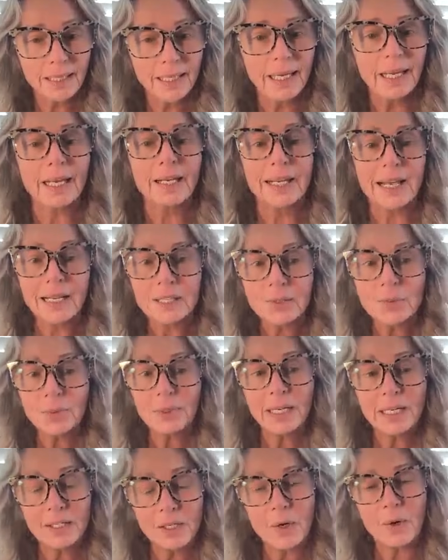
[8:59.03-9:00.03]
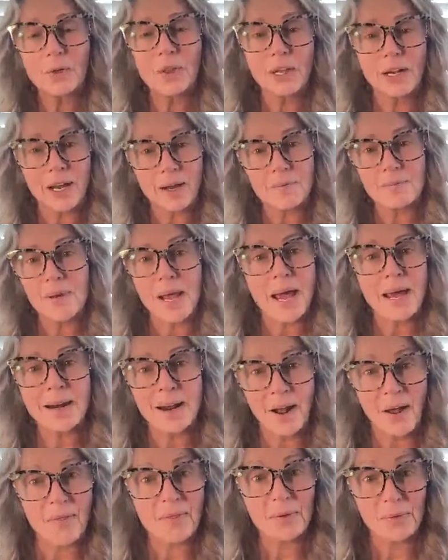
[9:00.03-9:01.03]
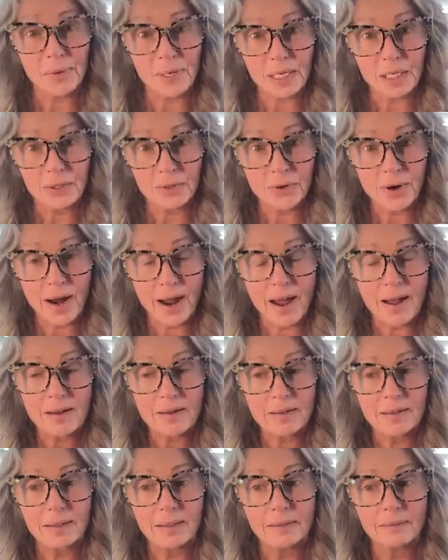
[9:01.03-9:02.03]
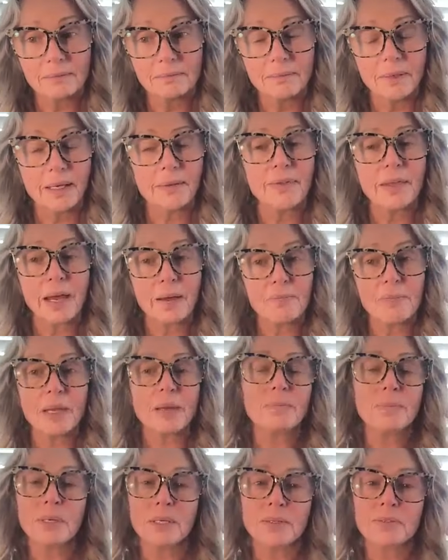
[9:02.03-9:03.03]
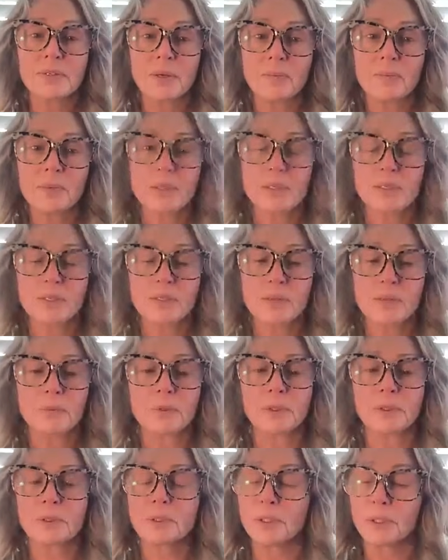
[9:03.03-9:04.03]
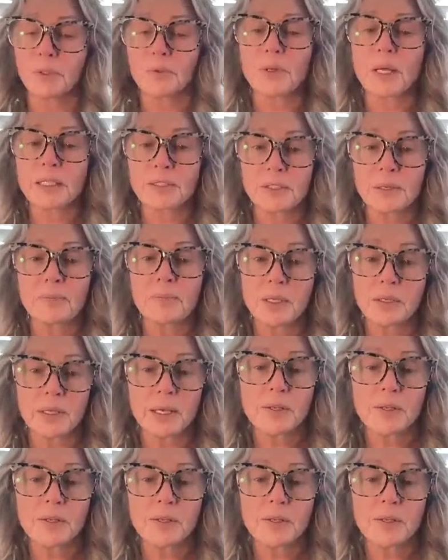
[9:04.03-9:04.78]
And that's when I know that I'm not on the right track. And that may be something similar. That's something that